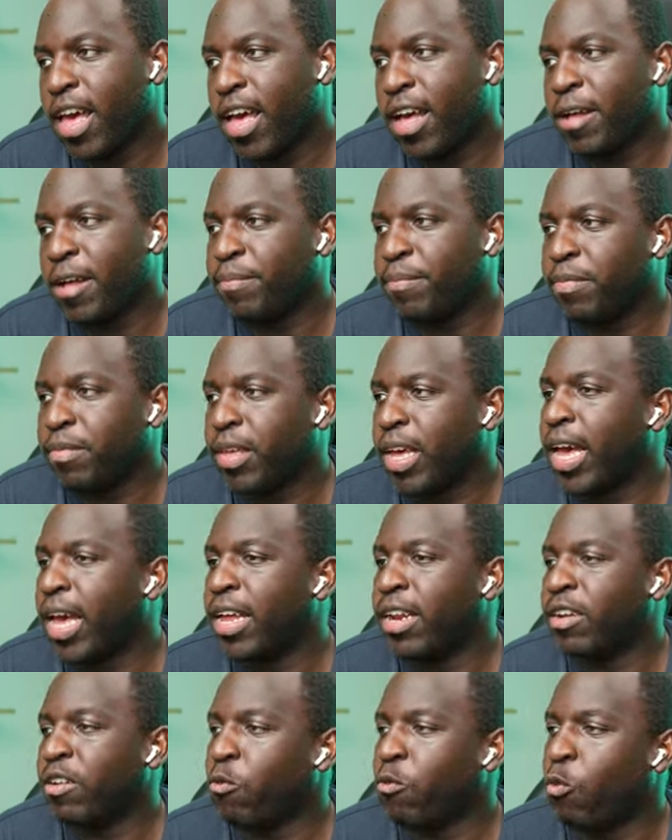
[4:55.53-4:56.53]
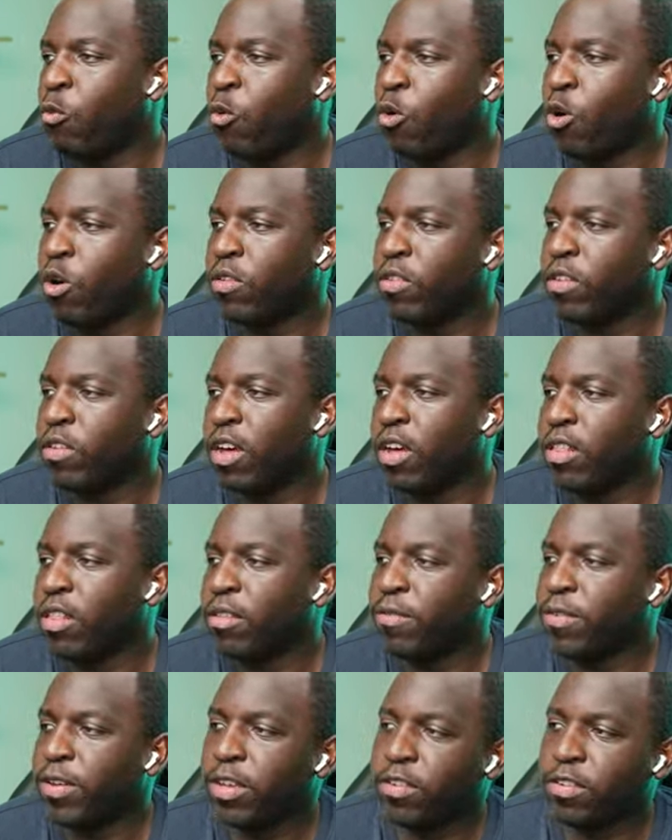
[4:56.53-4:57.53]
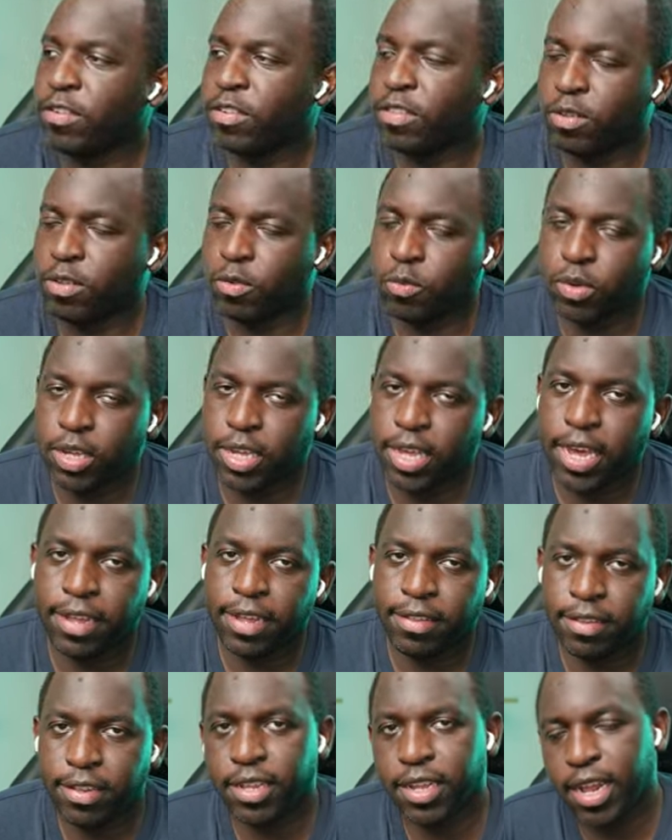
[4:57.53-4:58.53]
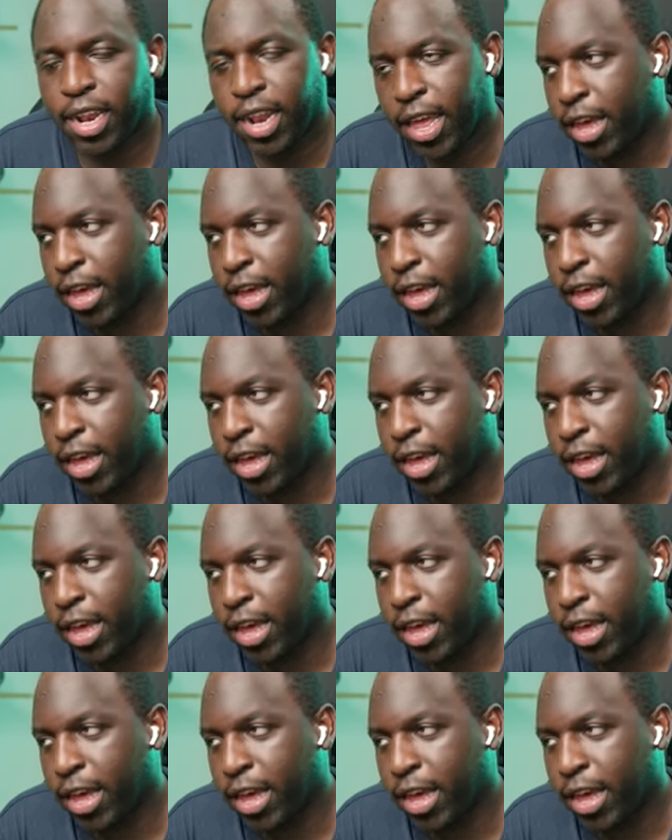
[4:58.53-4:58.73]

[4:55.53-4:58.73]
and what are the features that we get in the